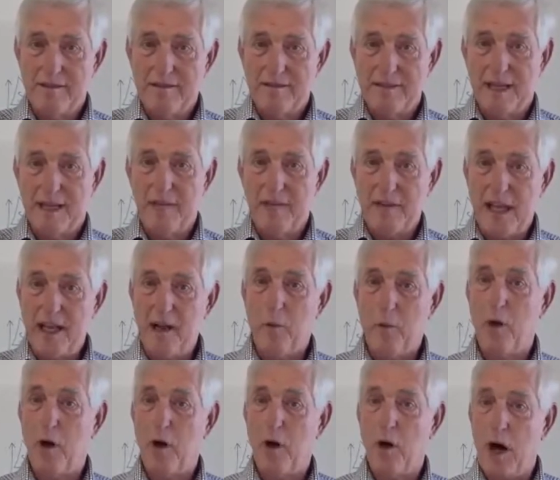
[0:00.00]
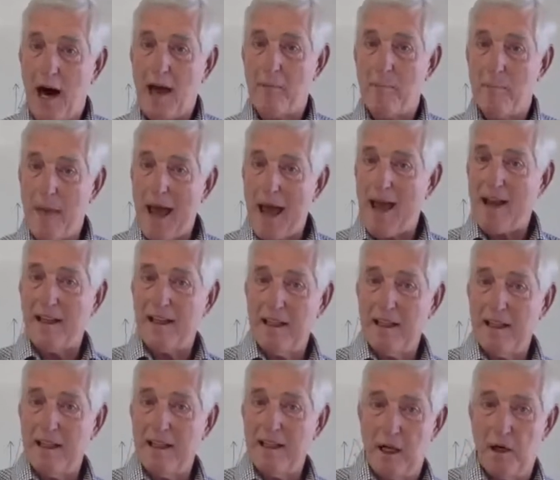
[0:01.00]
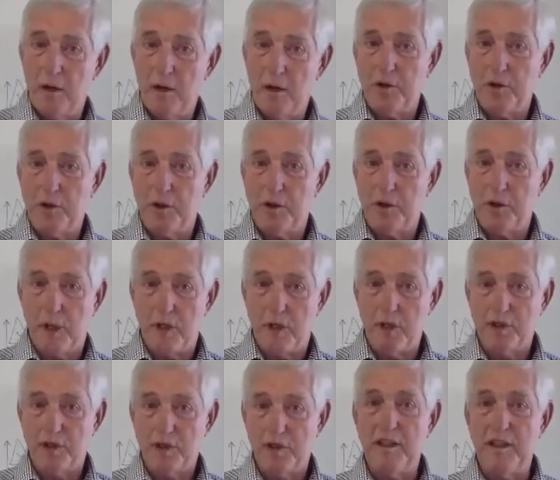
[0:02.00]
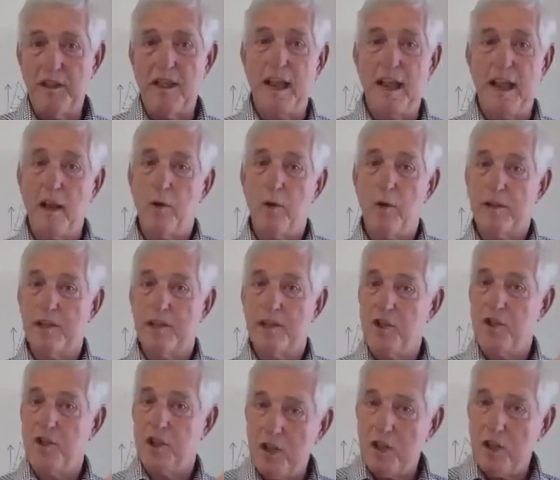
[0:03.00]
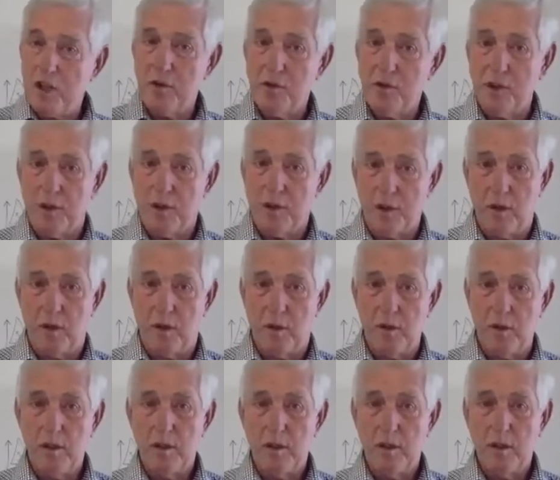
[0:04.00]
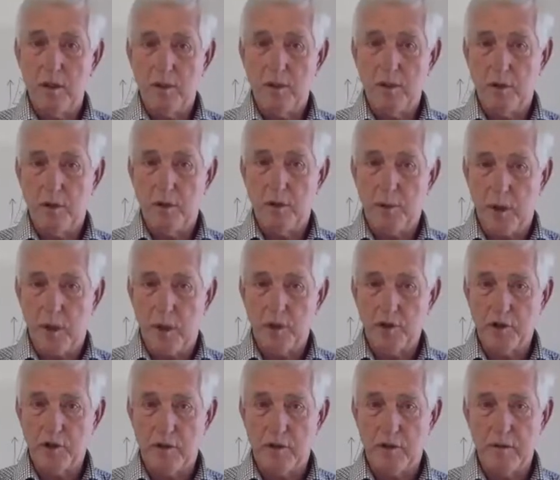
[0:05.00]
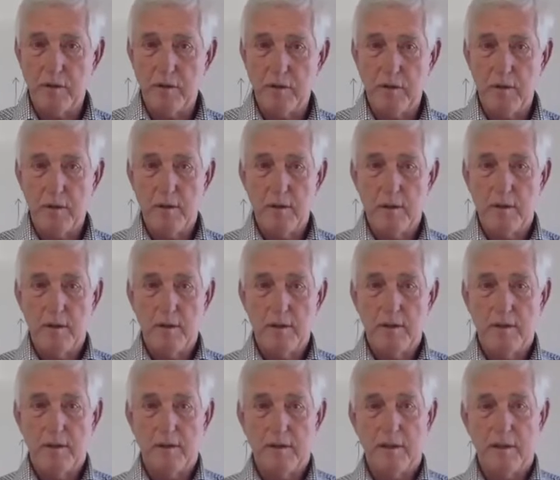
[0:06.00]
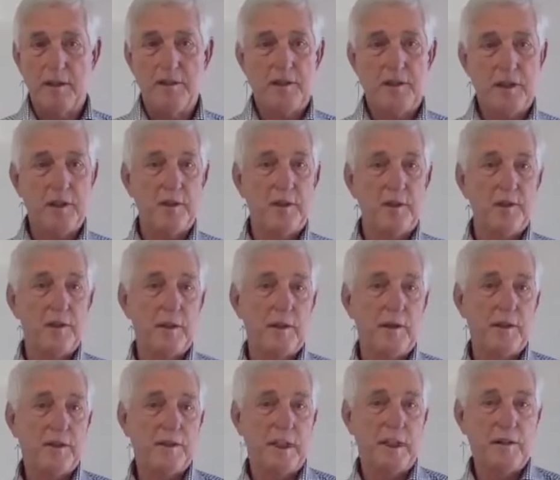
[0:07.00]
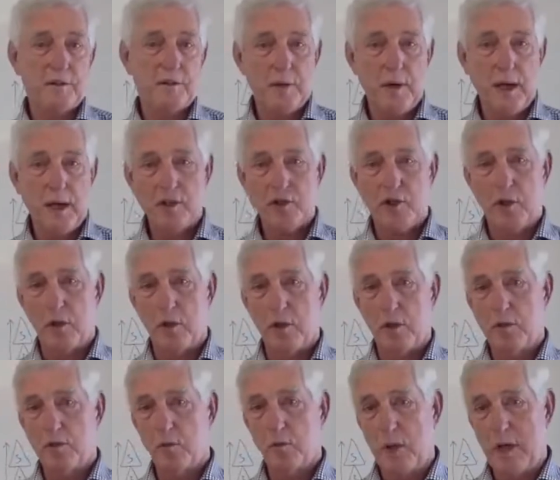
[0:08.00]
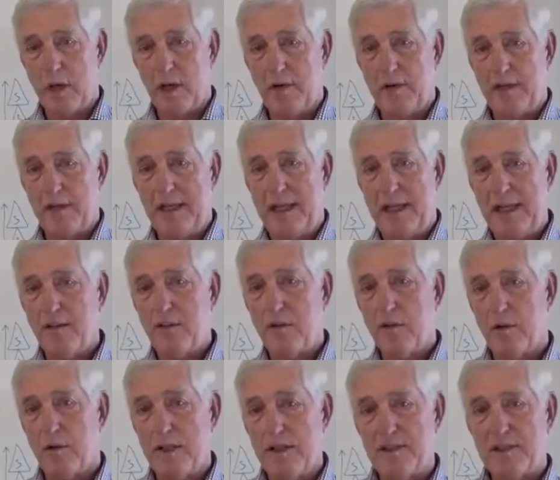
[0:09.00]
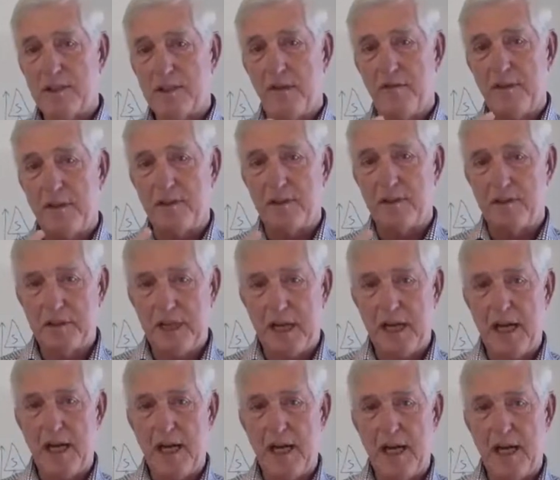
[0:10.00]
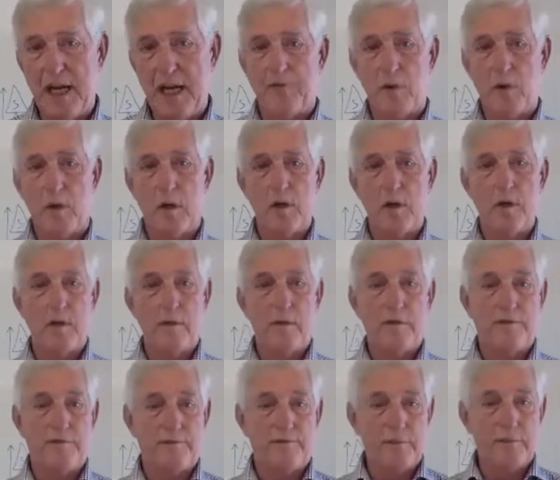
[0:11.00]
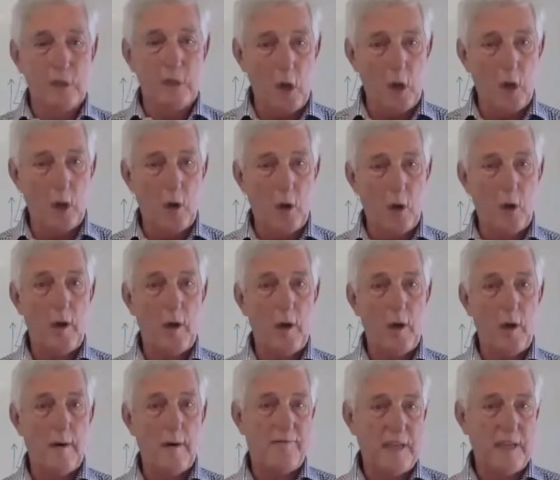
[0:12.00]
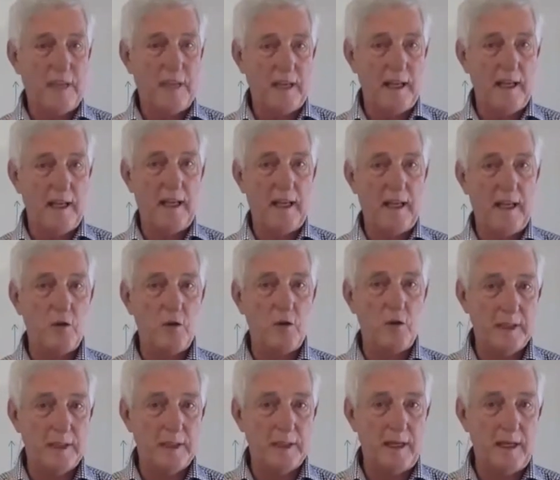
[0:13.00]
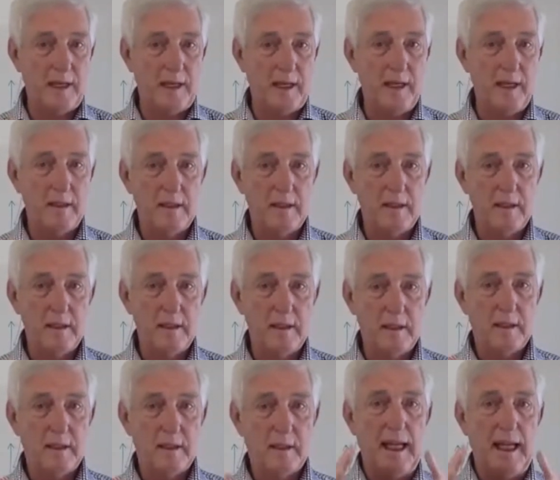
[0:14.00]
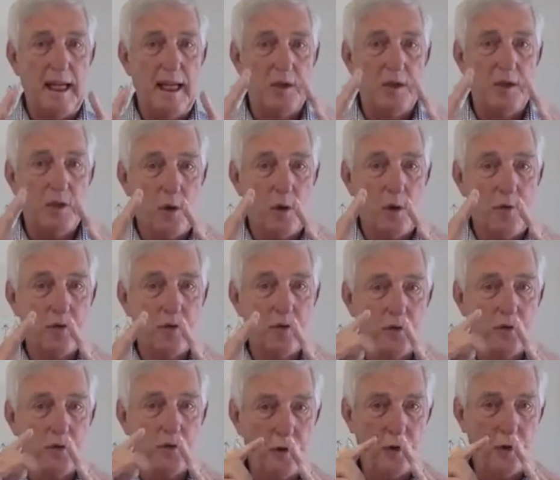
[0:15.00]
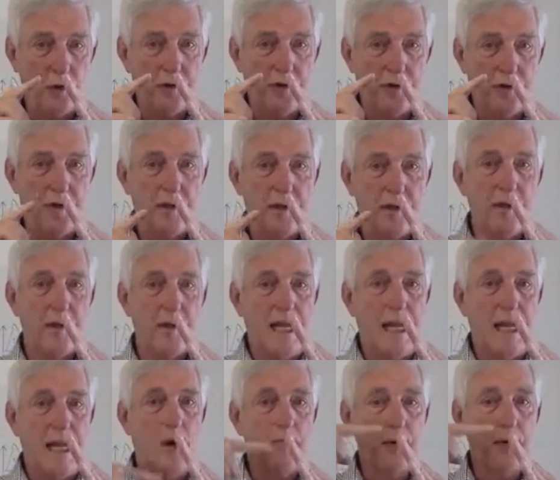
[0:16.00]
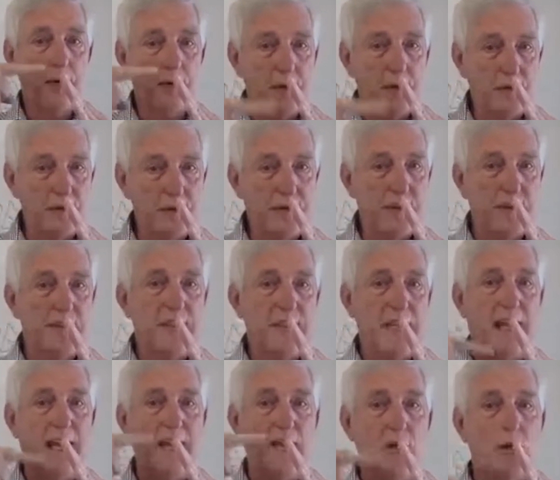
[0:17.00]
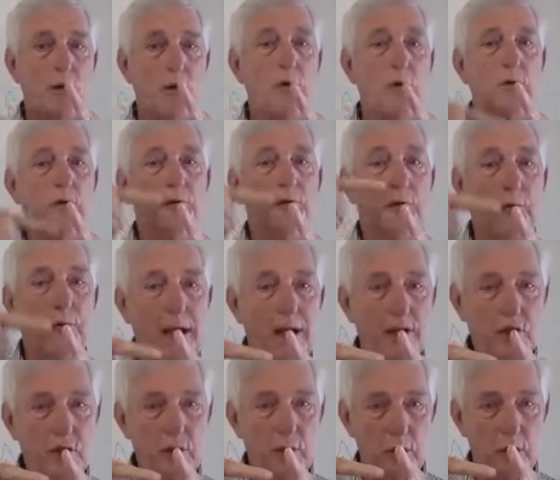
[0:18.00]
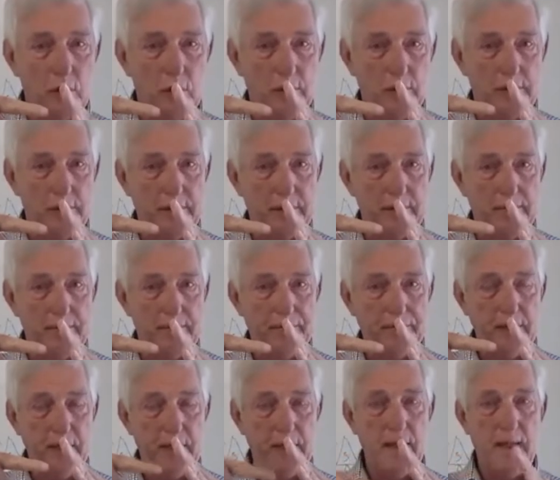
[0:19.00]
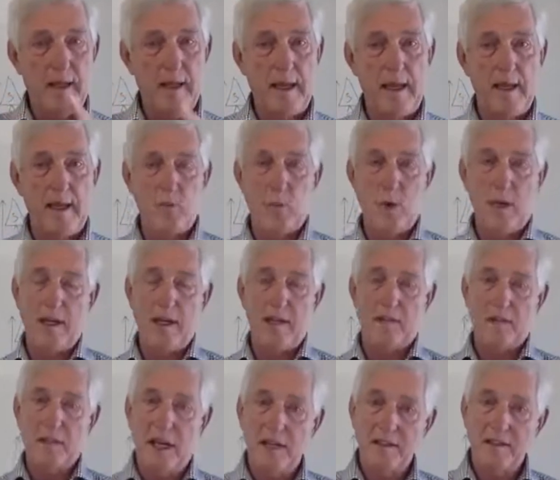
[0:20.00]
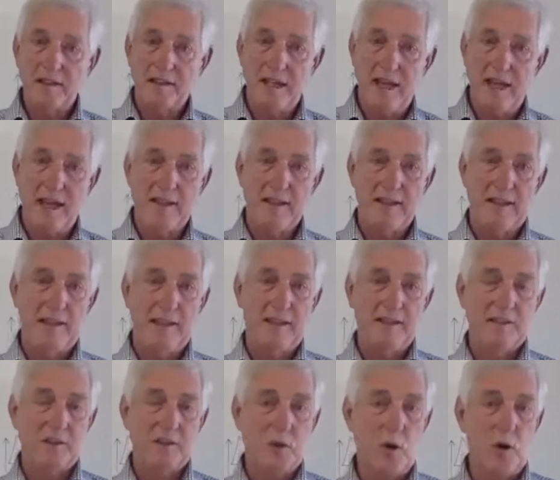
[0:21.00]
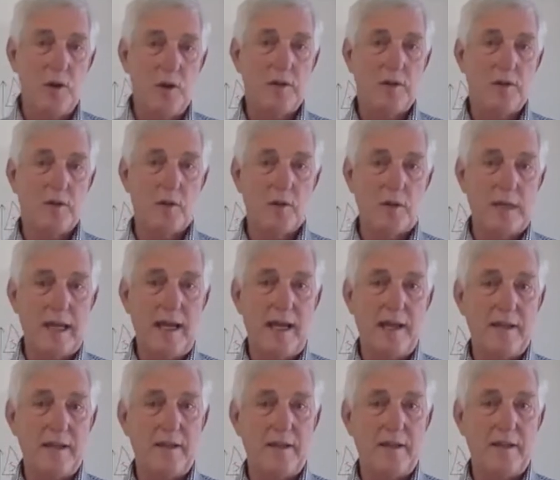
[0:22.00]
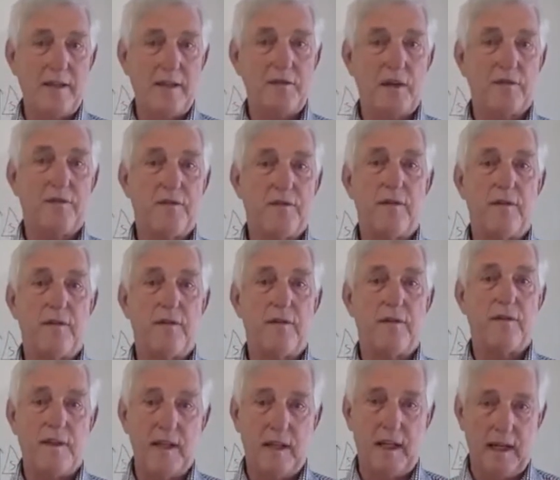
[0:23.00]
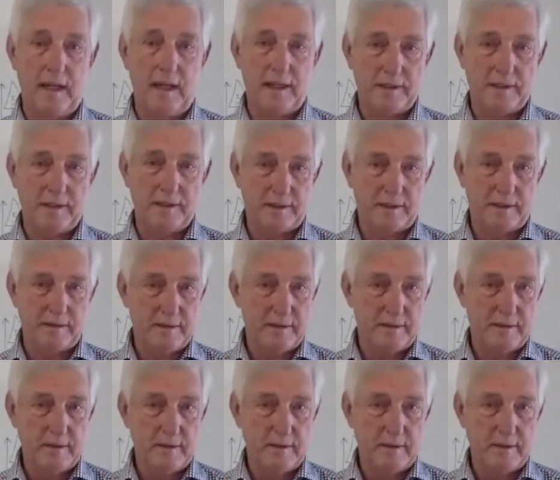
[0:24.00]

Now, they will automatically go to compulsion, and they will continue to go to compulsion until there is a threshold where the increase of the desire for flow, feeling, and humility linked over to truth now produces a new threshold. And when it does that, it's going to create different feelings.